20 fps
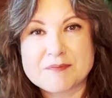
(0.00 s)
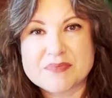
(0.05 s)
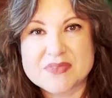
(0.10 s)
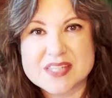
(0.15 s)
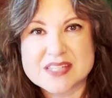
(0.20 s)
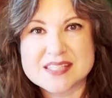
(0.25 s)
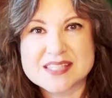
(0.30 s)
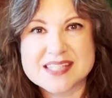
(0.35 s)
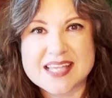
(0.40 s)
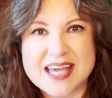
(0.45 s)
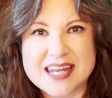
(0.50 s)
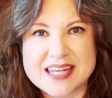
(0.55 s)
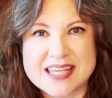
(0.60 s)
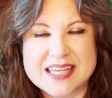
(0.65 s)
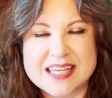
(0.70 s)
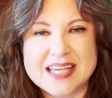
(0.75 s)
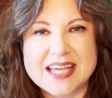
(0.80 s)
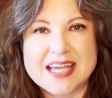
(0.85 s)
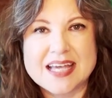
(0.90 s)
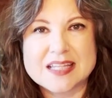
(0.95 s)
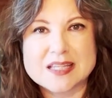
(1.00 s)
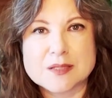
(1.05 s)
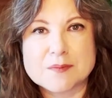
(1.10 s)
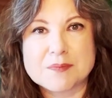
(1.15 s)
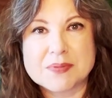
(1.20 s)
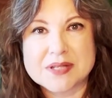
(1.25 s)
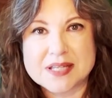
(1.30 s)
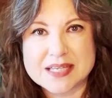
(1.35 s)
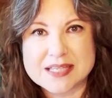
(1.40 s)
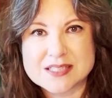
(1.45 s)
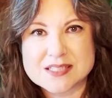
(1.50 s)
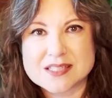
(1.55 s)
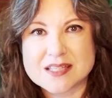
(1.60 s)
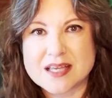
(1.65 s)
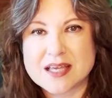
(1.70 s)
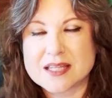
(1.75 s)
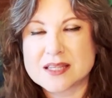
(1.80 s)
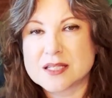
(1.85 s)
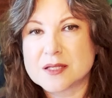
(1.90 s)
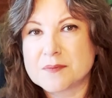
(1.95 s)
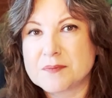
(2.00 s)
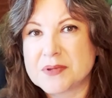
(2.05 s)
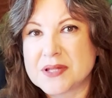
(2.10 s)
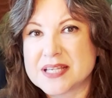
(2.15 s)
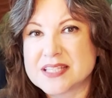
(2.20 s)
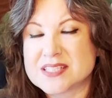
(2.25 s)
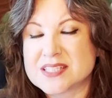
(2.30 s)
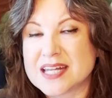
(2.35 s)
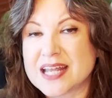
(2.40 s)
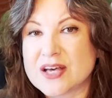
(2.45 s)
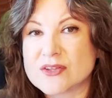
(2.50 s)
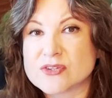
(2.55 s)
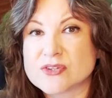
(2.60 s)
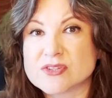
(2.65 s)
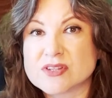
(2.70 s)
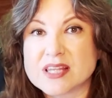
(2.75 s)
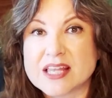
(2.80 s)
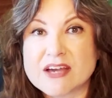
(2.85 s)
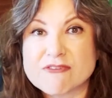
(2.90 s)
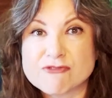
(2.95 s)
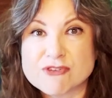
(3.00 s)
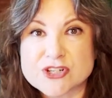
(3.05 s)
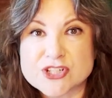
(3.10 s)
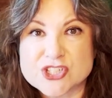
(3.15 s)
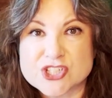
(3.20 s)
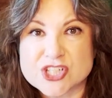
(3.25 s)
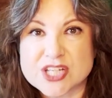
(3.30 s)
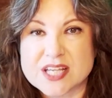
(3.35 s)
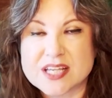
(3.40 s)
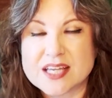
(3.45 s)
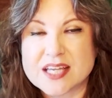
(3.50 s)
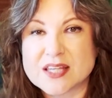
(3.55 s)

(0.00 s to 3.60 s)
the setting and the place and how they're leveraging,